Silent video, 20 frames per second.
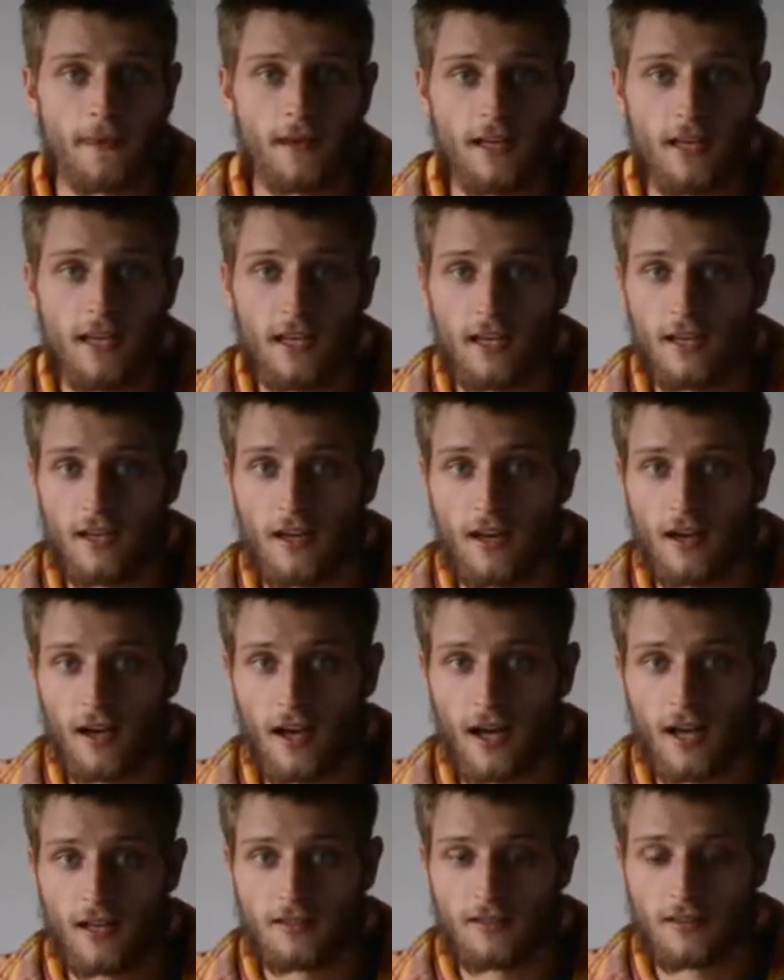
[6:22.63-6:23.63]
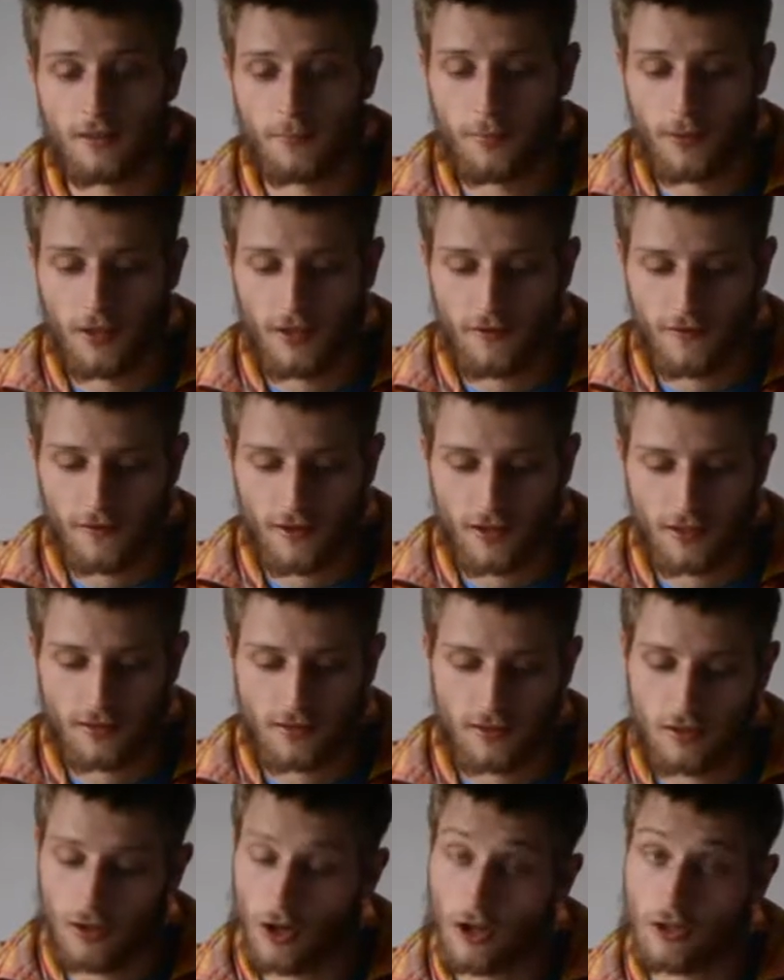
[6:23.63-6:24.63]
E as the
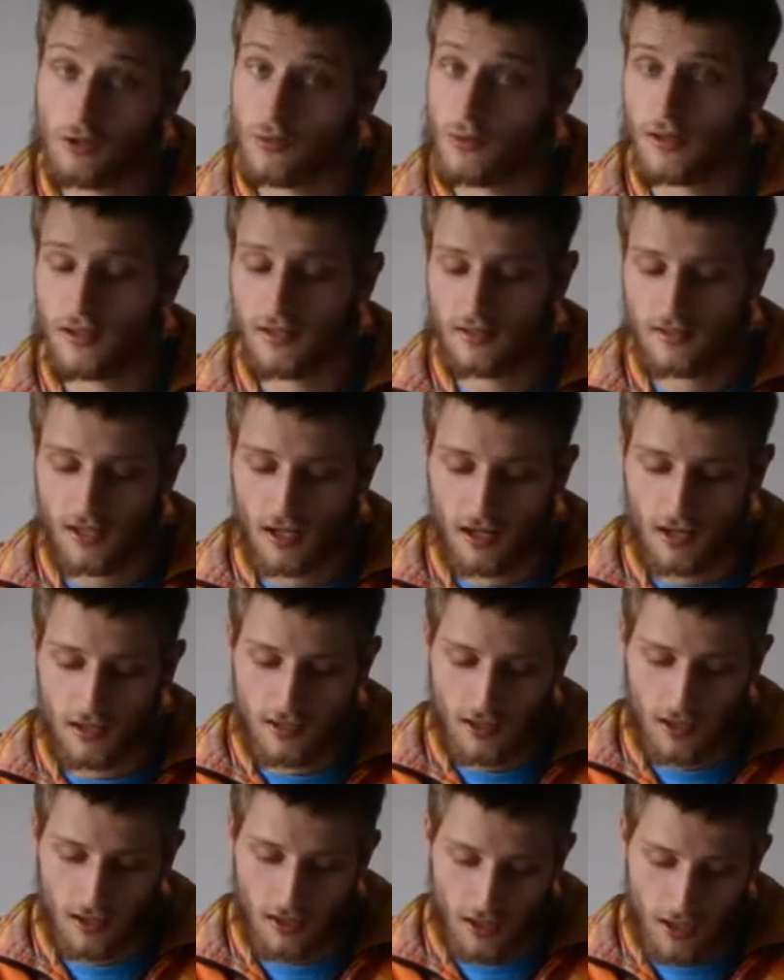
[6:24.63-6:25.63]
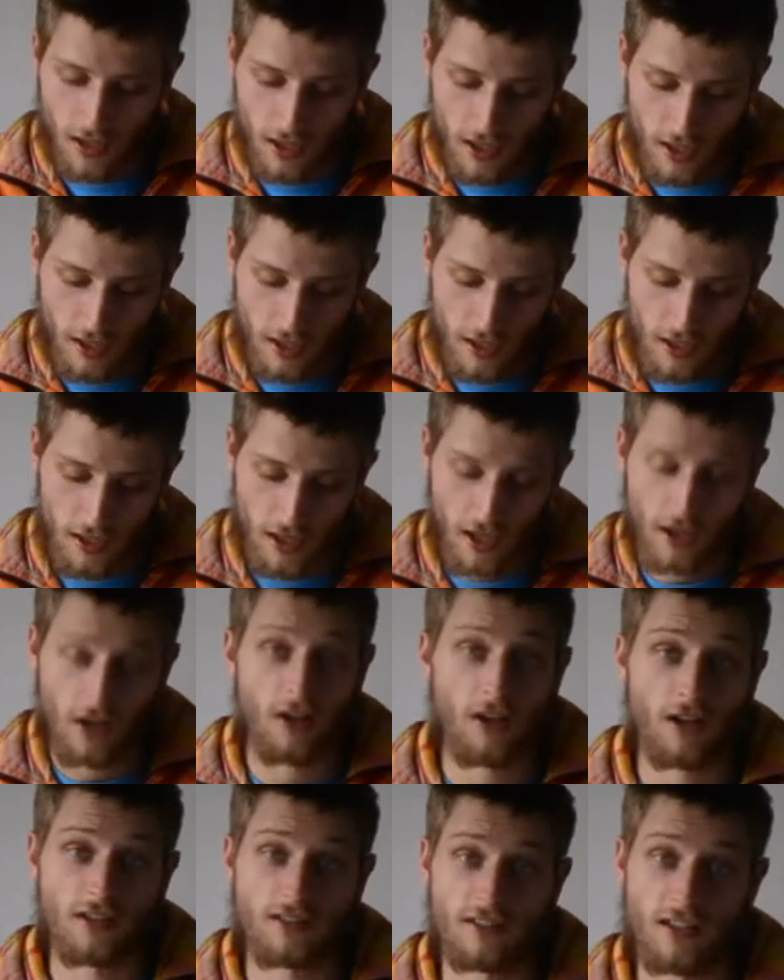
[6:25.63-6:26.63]
prefix, not with the silent li, like
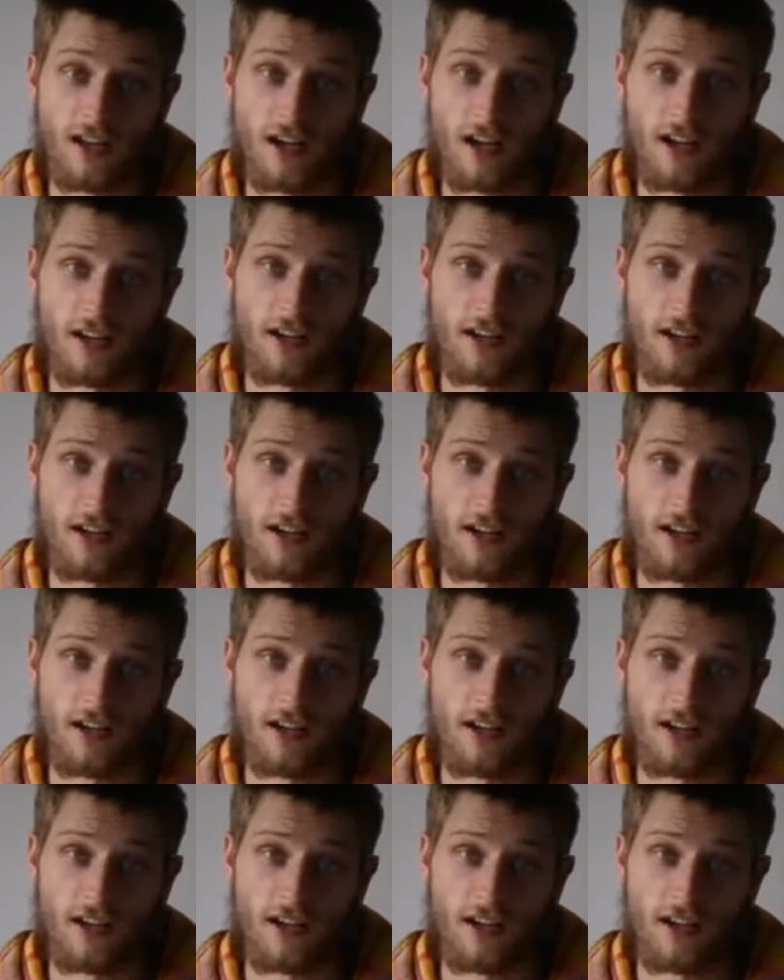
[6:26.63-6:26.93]
class 9.